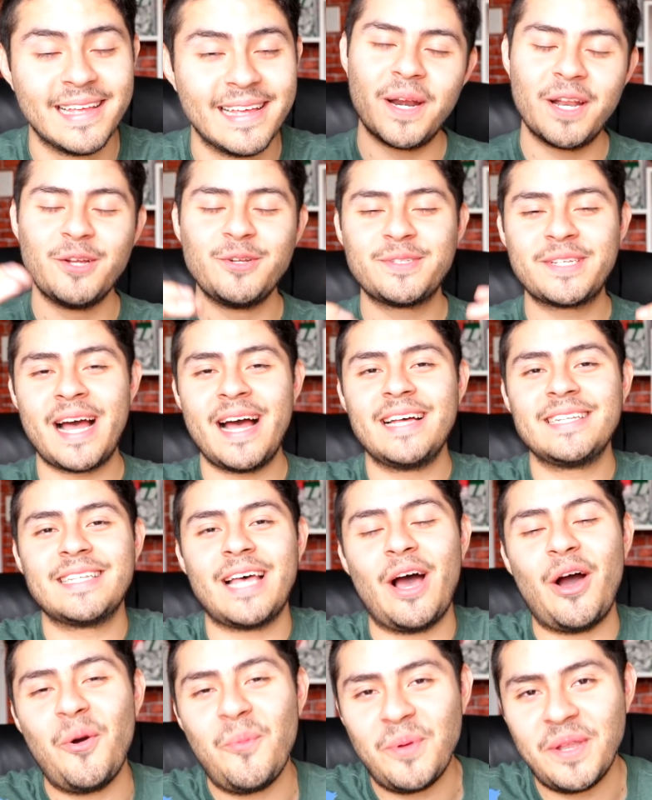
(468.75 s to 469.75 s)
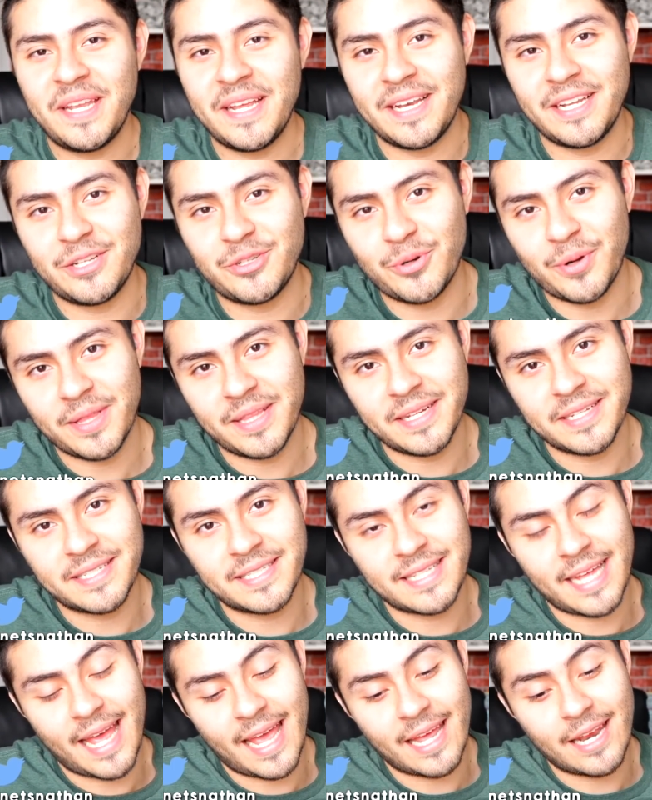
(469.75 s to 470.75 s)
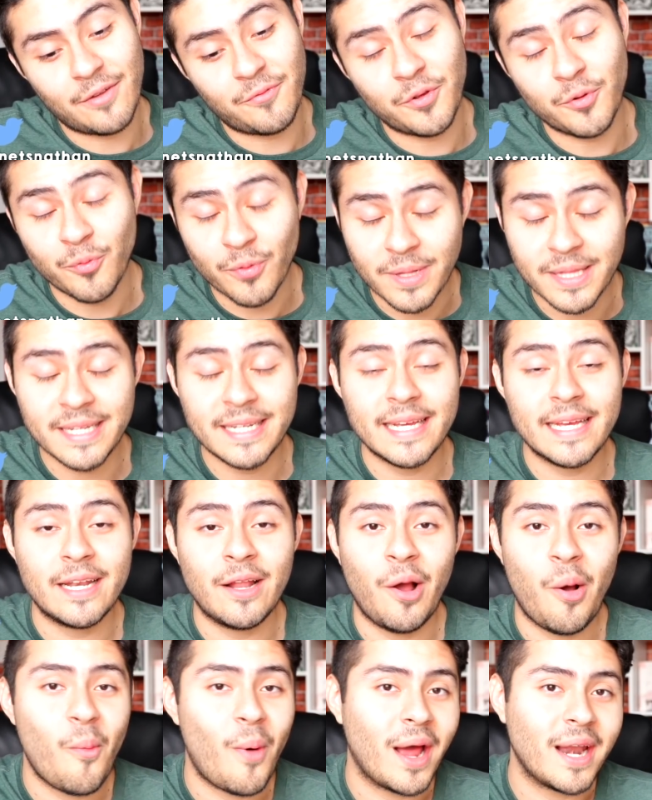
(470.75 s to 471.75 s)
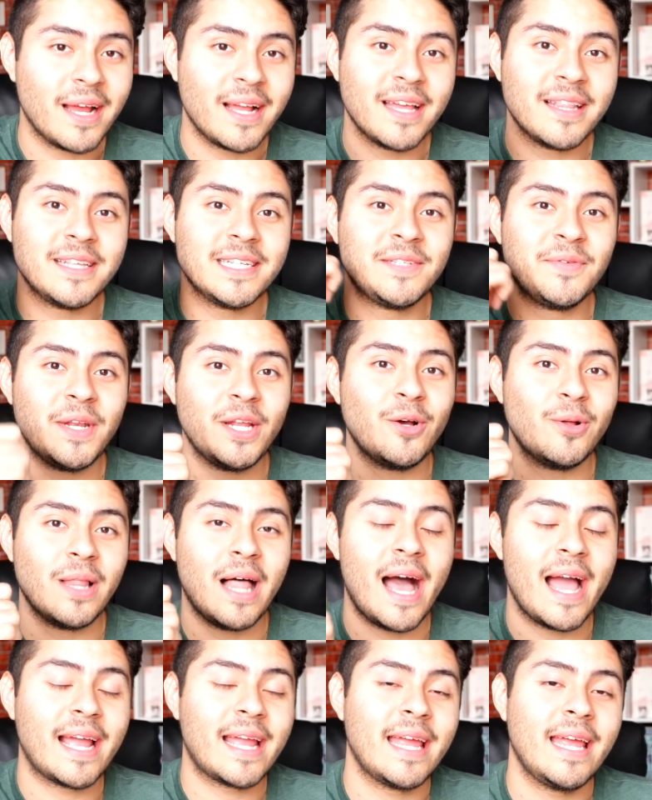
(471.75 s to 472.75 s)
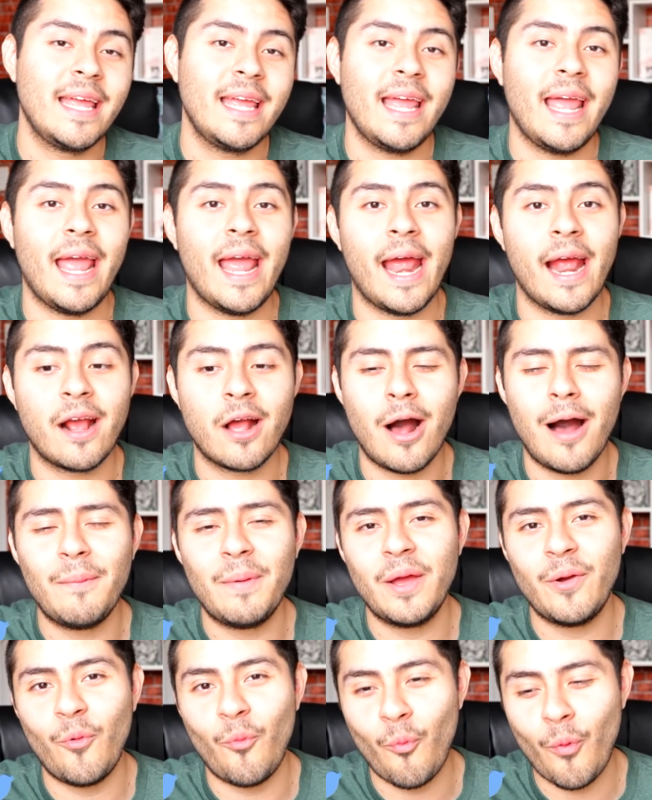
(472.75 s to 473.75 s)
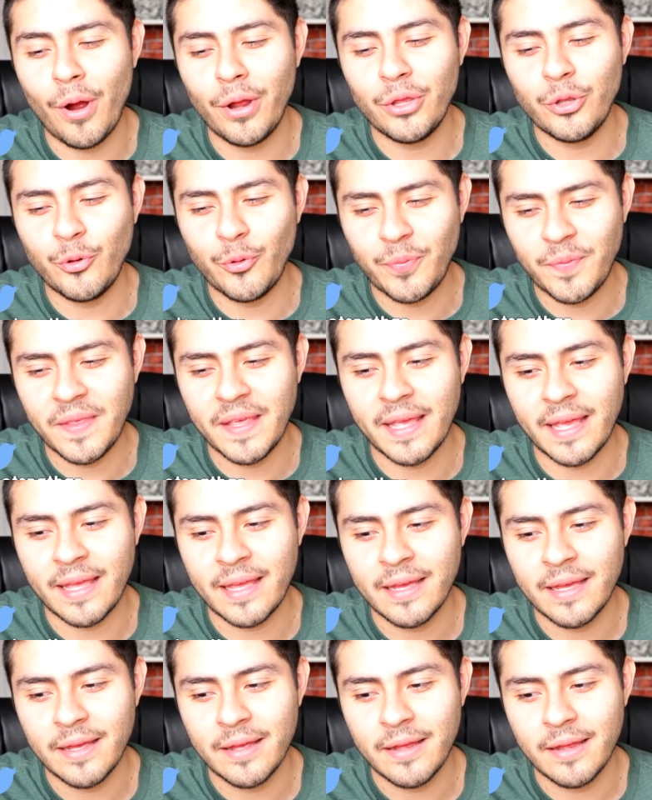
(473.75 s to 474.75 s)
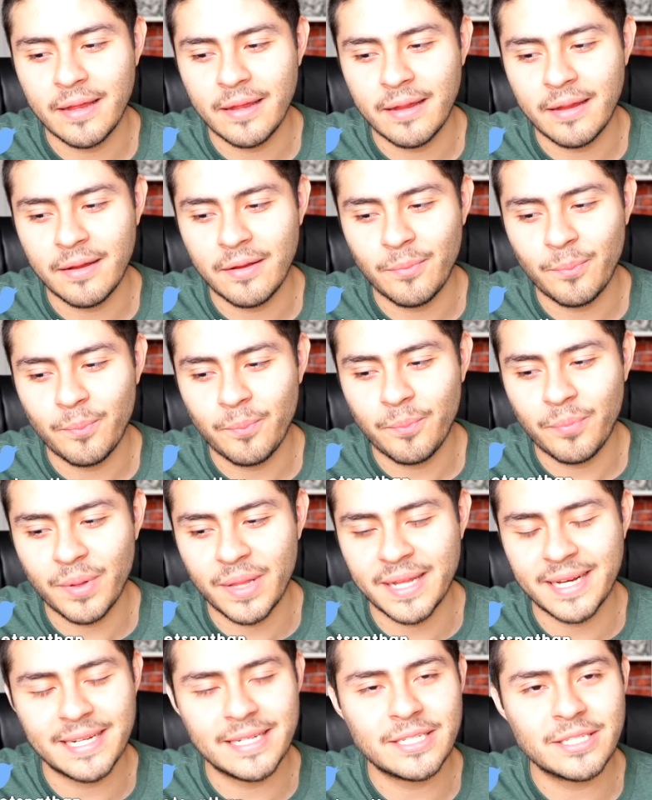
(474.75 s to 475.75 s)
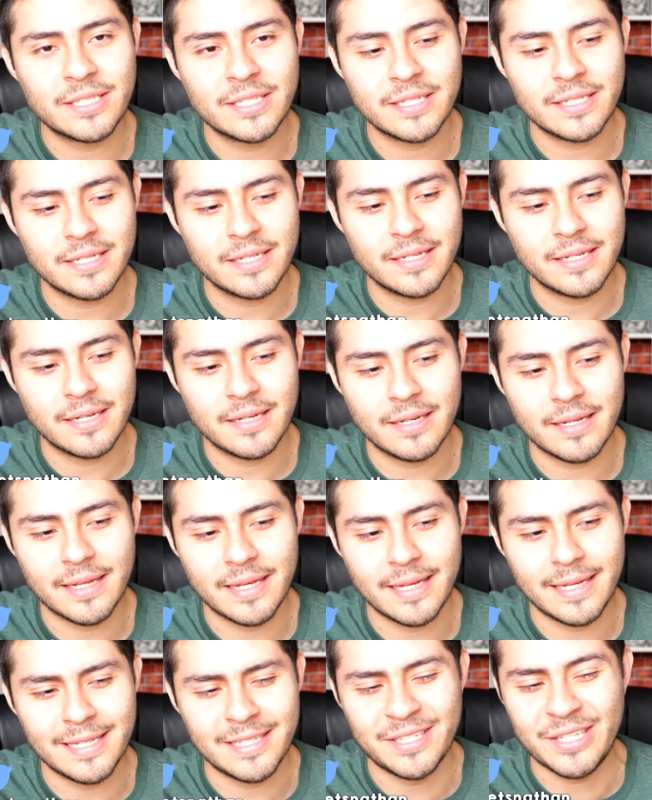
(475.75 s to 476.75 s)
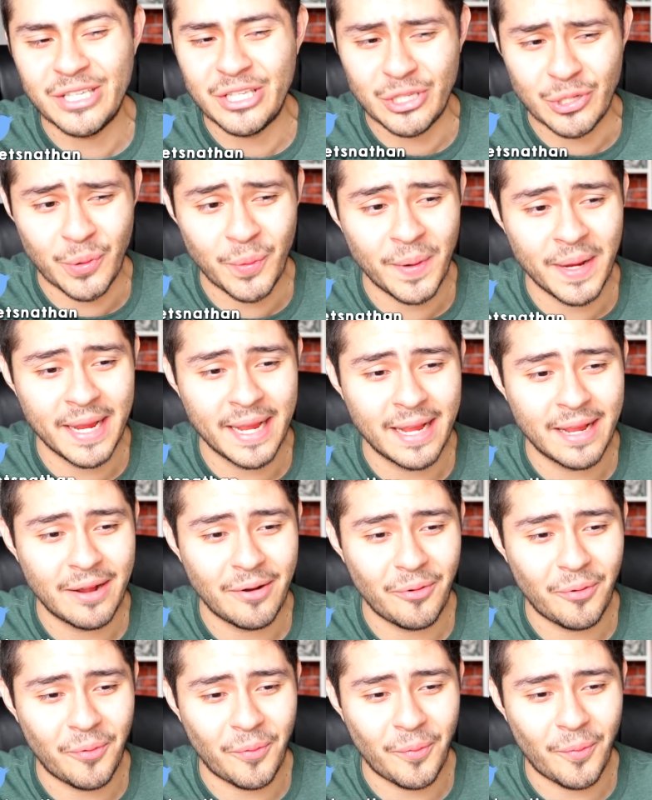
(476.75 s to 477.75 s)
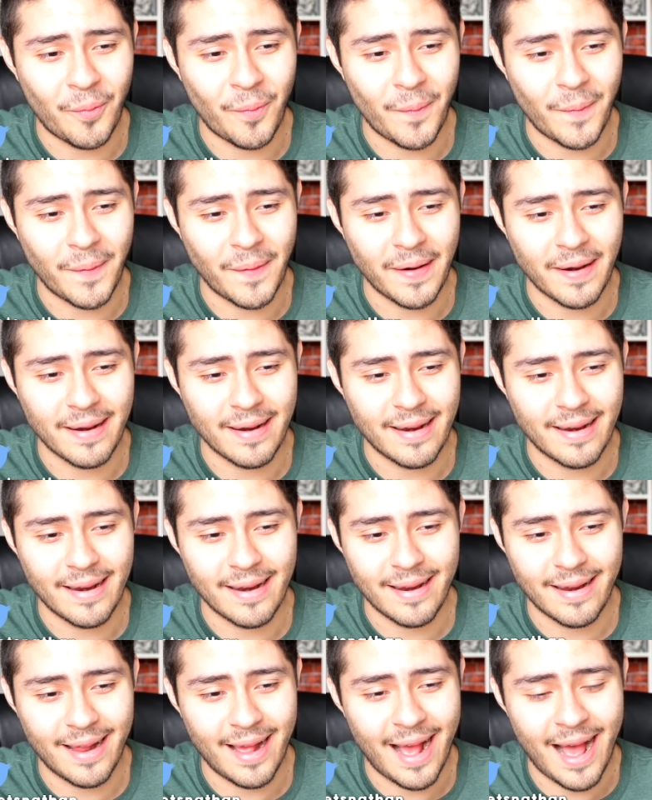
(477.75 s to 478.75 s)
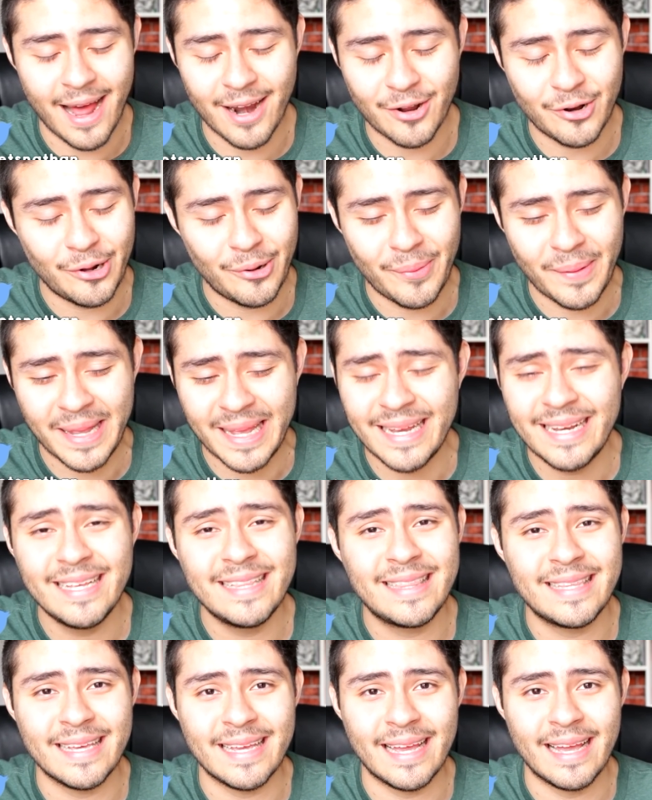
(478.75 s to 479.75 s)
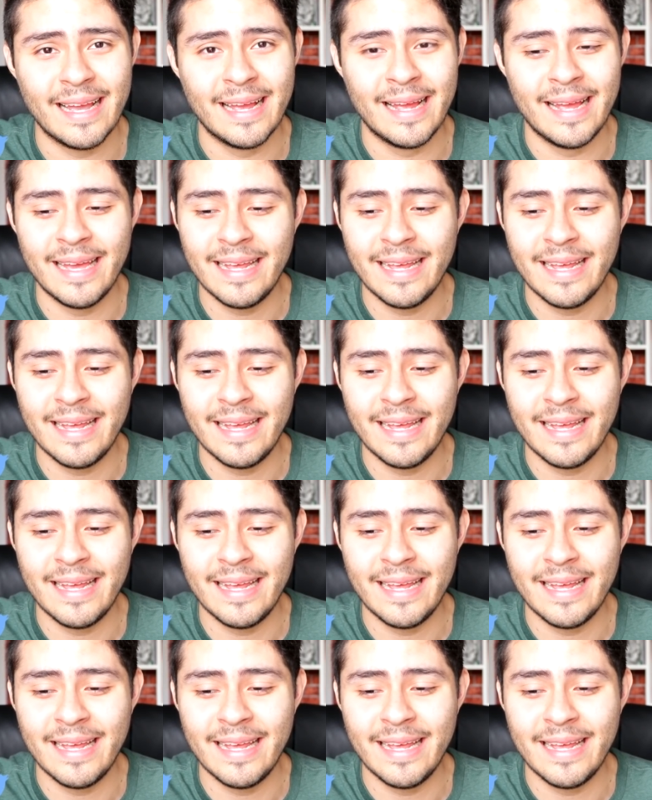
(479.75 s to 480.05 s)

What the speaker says: But anyways, guys, I hope you did enjoy this. And if you really did, why not give this video a like and comment what you think Pledis is doing, or I don't know, anything,